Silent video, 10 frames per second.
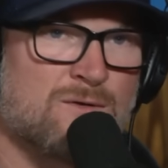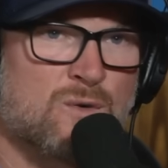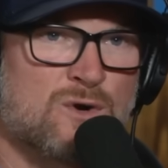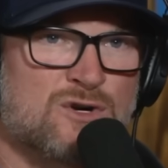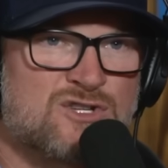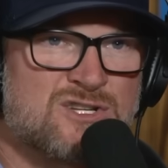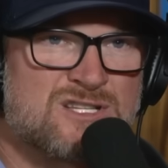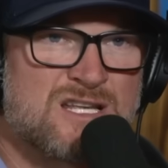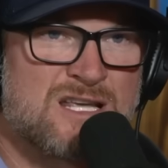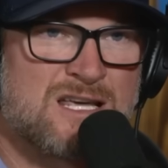forward to
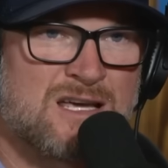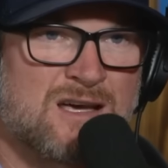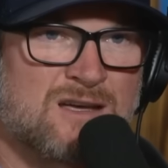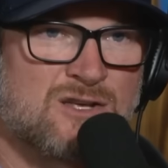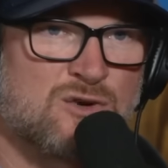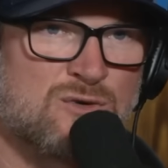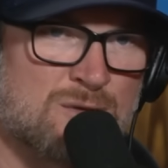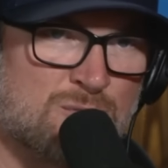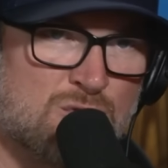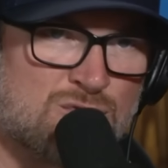seeing you
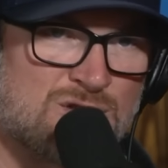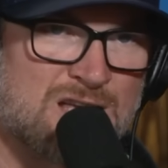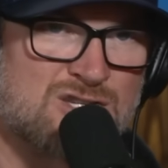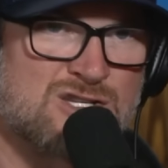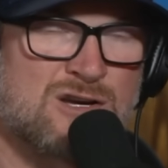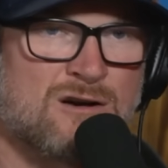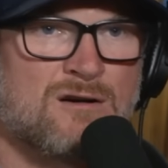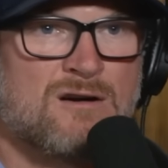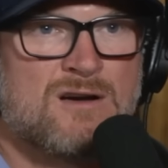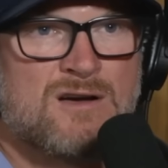in the booth next
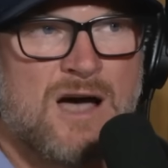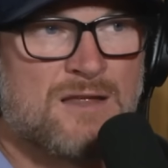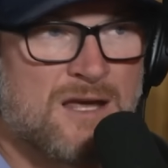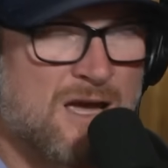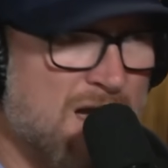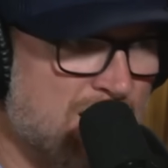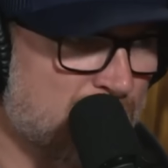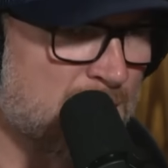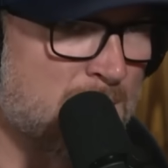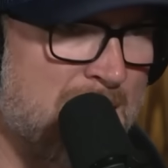year. I think
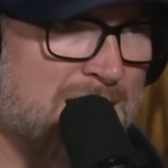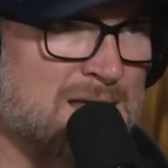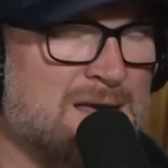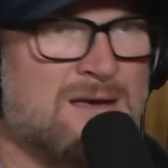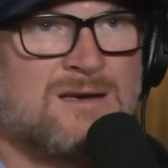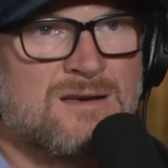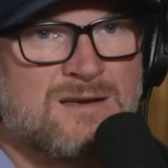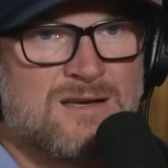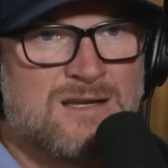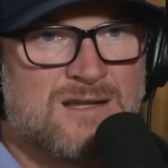everybody
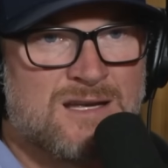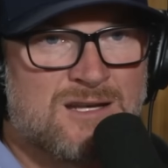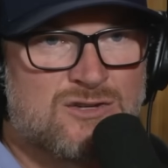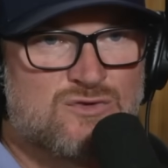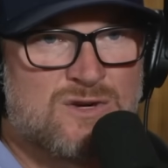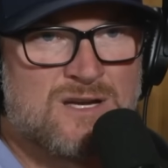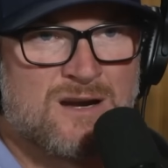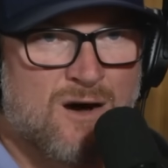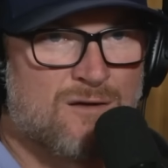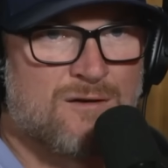in the industry
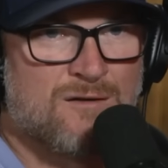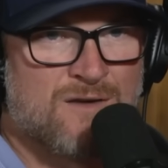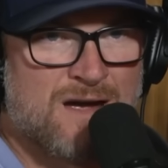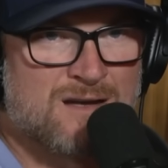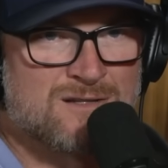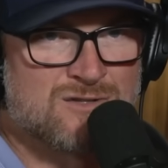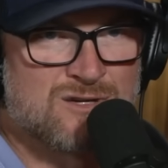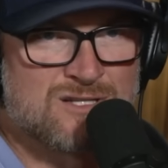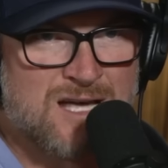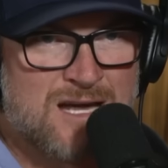and all of our fans
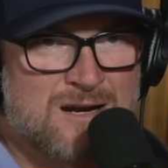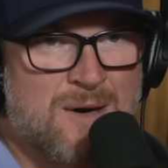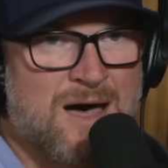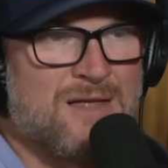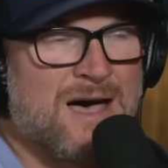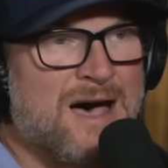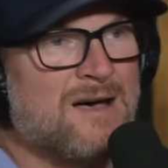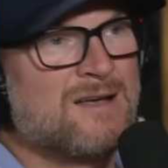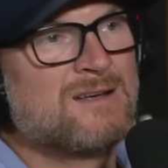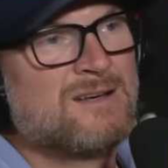are excited about that.
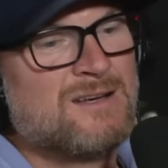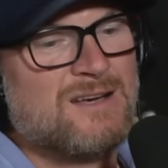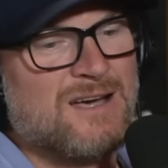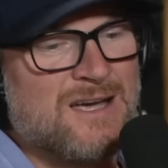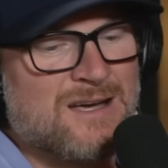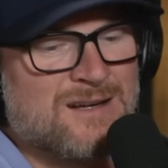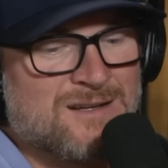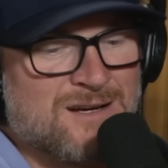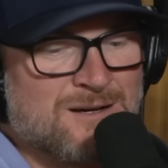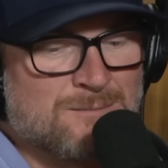
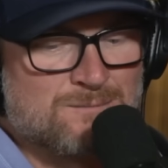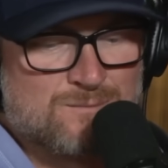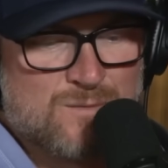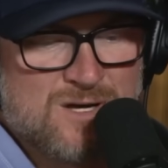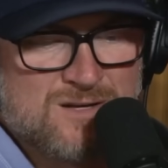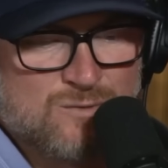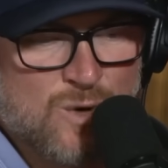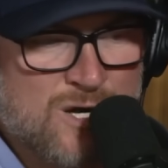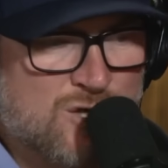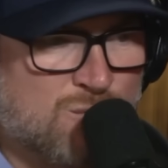And
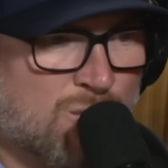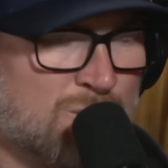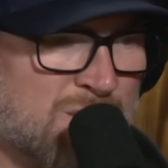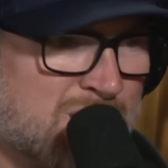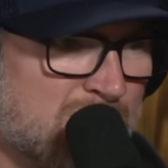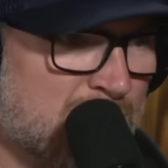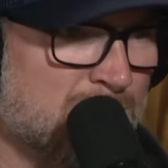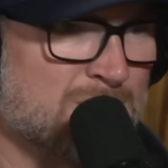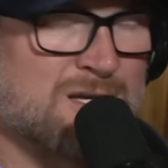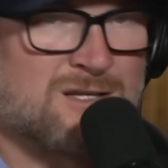what you will
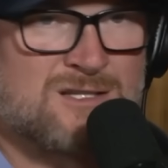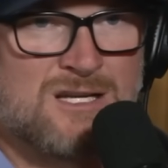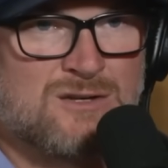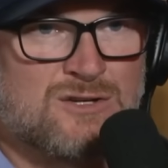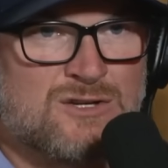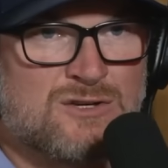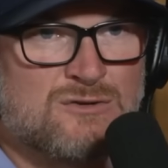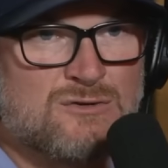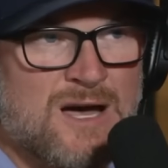become and continue to do,